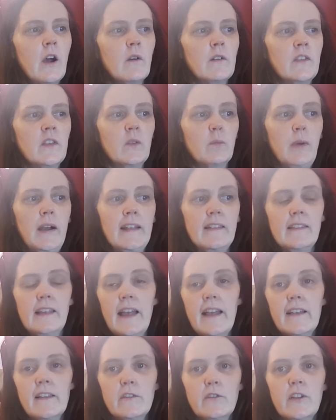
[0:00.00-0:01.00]
oat and spice
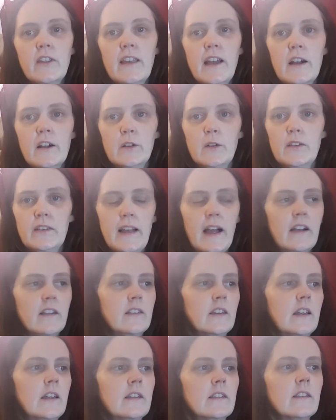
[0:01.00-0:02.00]
cakes for the
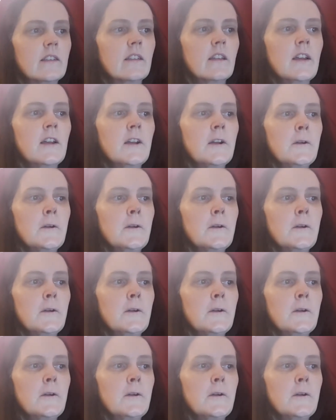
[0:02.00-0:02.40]
Anglo-Saxons,